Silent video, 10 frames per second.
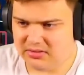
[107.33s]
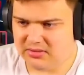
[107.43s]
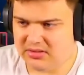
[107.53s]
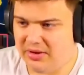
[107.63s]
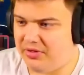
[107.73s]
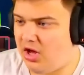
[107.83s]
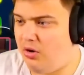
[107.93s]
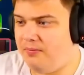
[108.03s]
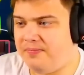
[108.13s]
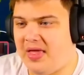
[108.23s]
There we go.
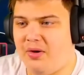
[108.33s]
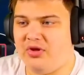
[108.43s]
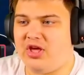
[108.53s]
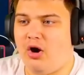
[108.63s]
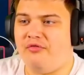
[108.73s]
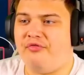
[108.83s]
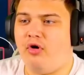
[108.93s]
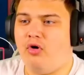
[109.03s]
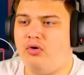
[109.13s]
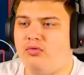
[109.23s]
There we go.
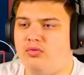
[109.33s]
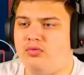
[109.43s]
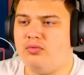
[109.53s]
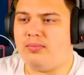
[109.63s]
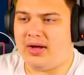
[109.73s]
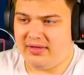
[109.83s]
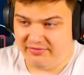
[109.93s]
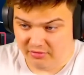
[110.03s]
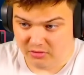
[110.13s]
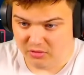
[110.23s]

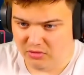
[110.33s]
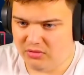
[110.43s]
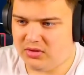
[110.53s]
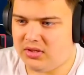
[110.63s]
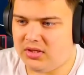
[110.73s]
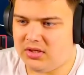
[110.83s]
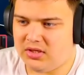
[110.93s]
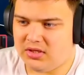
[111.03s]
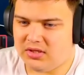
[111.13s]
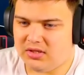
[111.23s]
4x4.
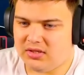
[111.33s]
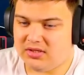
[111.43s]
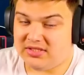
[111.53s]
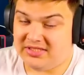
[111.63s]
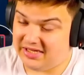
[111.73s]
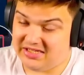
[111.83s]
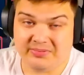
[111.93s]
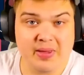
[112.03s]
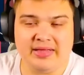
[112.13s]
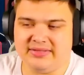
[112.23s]
6
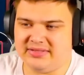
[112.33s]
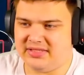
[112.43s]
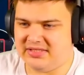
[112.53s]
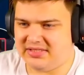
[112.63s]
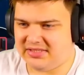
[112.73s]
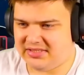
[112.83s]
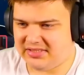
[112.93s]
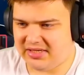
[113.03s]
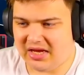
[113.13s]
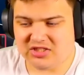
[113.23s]
spins.
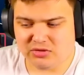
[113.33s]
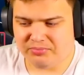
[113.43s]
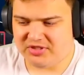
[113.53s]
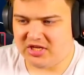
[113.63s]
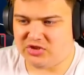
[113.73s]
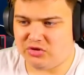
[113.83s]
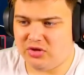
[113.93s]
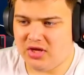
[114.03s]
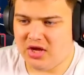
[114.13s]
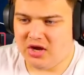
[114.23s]
This has some potential.
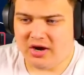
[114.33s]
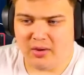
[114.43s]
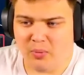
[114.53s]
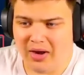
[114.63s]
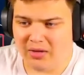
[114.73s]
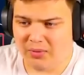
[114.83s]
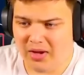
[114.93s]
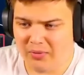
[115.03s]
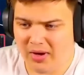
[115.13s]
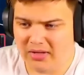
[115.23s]
All right, wild,
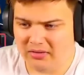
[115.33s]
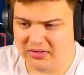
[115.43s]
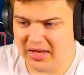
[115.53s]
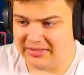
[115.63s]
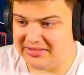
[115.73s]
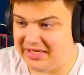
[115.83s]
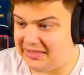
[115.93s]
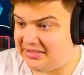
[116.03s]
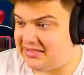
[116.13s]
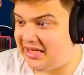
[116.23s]
wild, wild. And
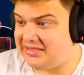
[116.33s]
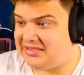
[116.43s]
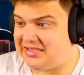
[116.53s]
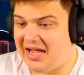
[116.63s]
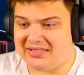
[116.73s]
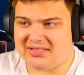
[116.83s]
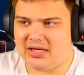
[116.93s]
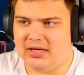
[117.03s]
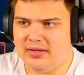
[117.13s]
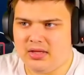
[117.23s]
scatter, scatter,
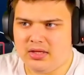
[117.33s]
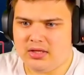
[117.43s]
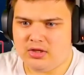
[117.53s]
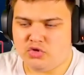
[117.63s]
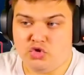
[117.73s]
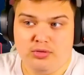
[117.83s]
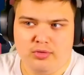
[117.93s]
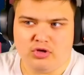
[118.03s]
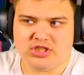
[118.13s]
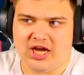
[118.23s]
scatter. 2
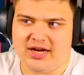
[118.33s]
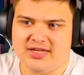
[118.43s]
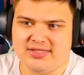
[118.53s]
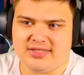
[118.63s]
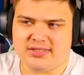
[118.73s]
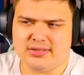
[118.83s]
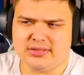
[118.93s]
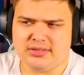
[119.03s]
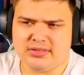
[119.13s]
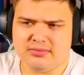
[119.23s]
more scatters,
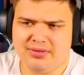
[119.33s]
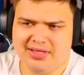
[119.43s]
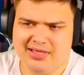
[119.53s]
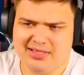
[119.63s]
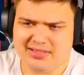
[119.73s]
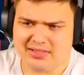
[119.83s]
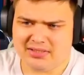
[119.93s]
please.